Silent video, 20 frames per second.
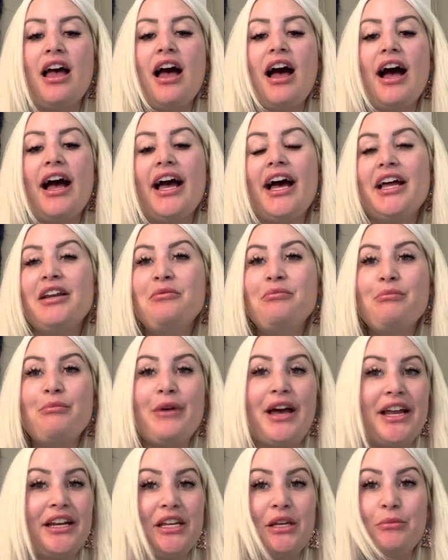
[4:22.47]
I had
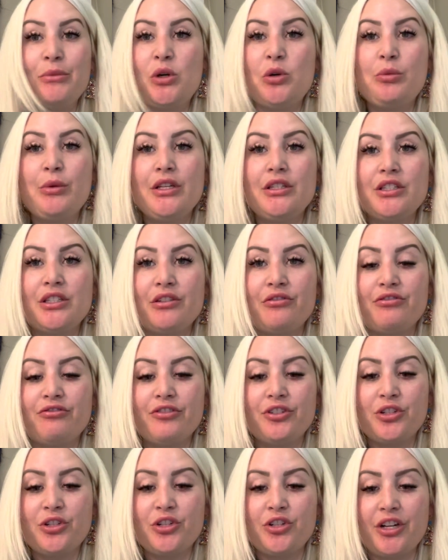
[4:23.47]
many moments of
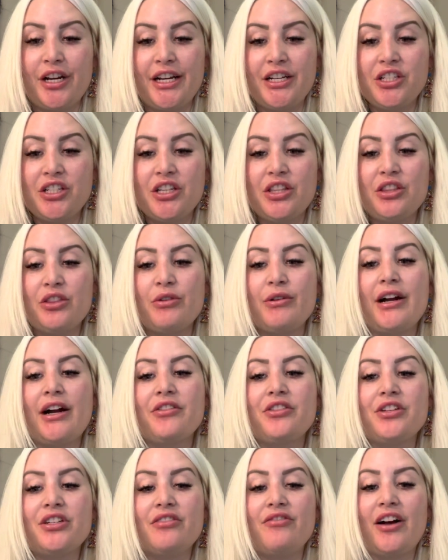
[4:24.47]
frustration throughout
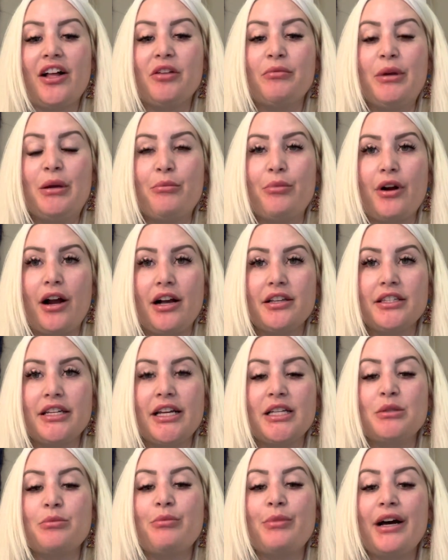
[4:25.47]
the development
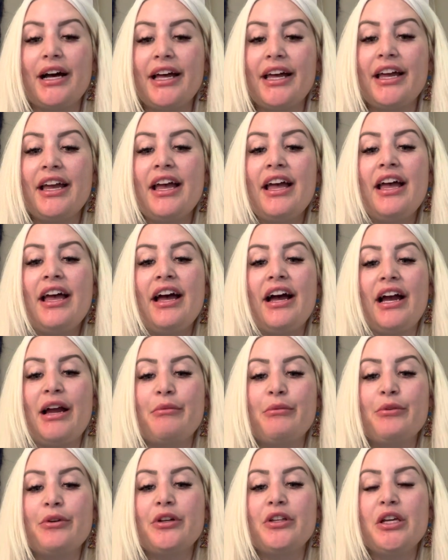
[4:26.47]
process, but I'm
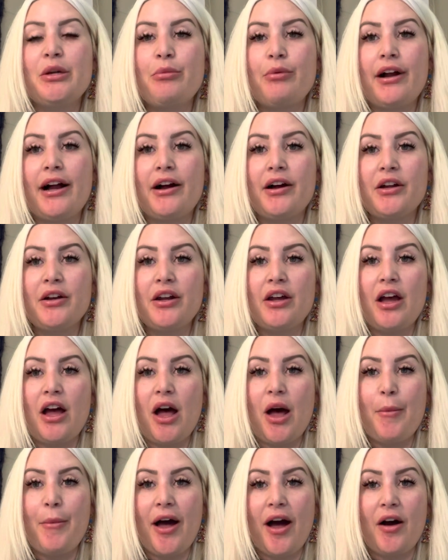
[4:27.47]
really proud
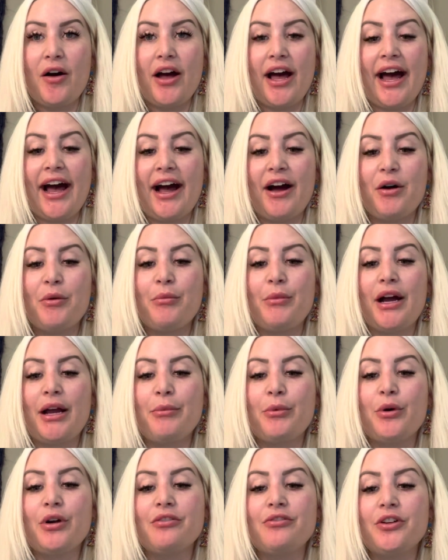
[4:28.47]
about how my
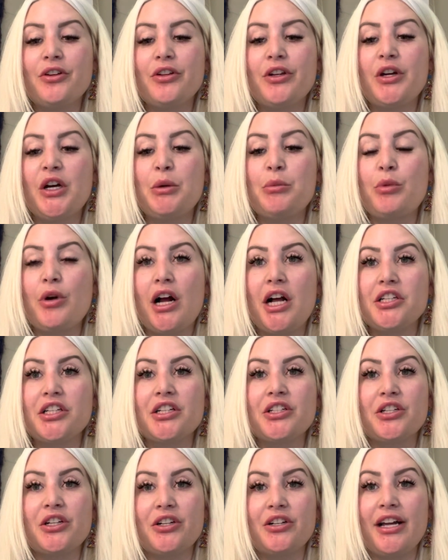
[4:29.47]
portfolio and project
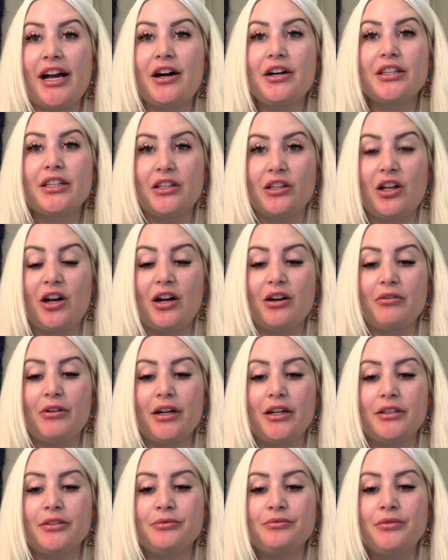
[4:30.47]
turned out in the long
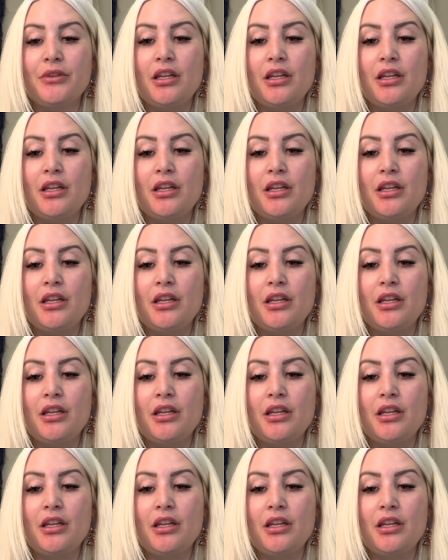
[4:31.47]
run.